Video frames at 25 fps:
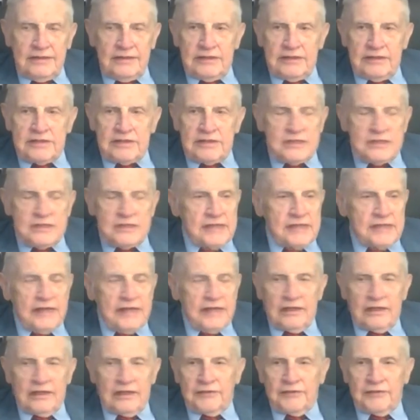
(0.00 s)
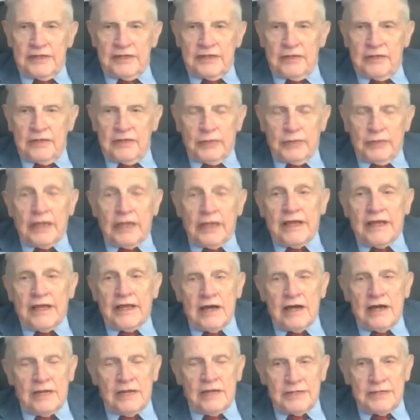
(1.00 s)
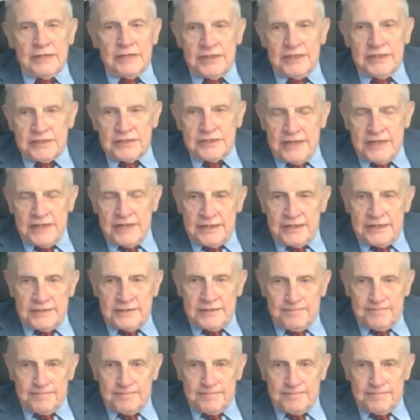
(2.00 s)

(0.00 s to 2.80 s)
state of the real economy these days?